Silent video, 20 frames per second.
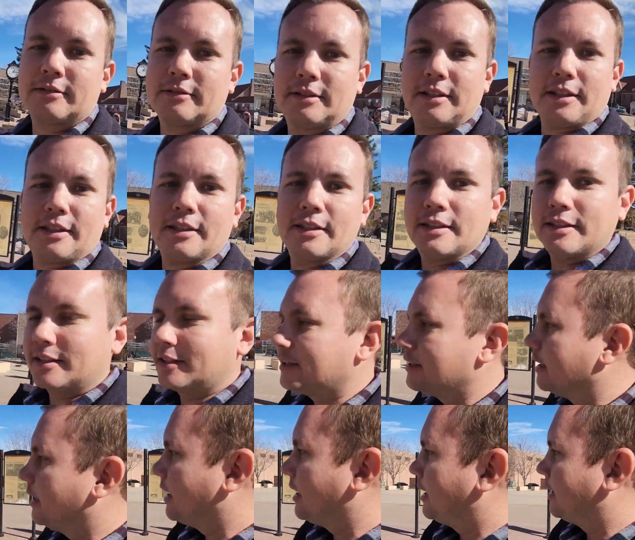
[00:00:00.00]
with
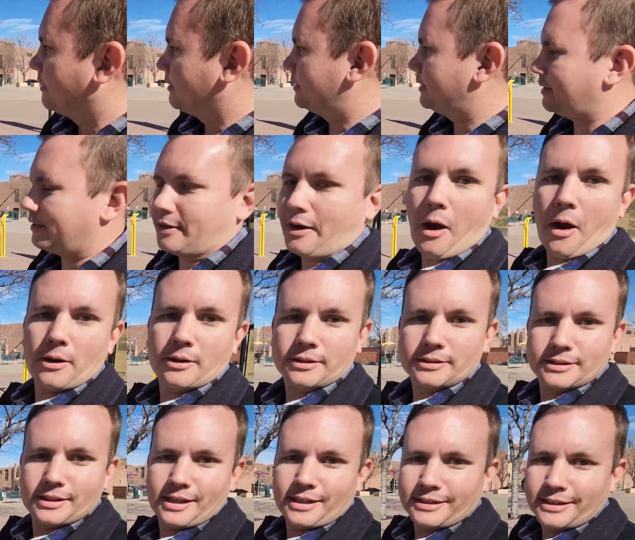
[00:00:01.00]
their
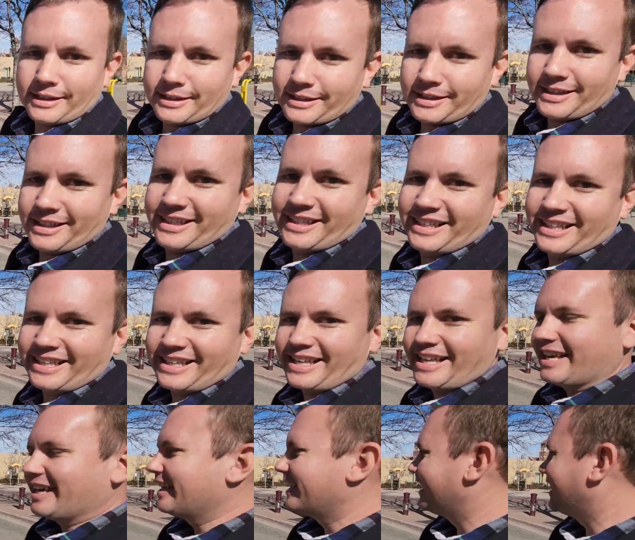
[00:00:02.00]
goggles on.
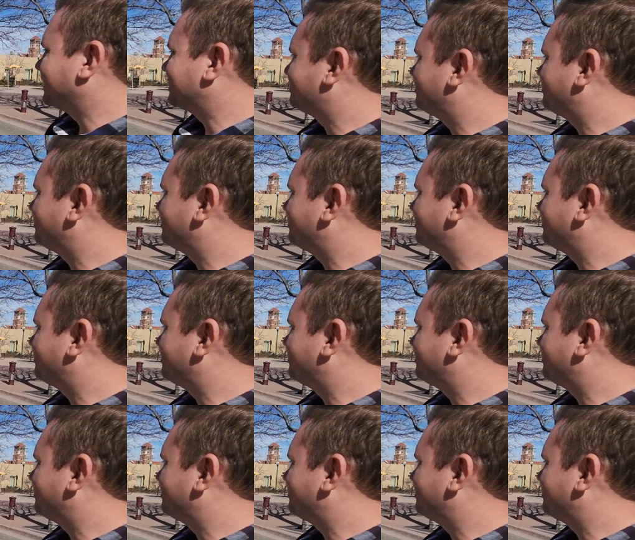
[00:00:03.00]
That's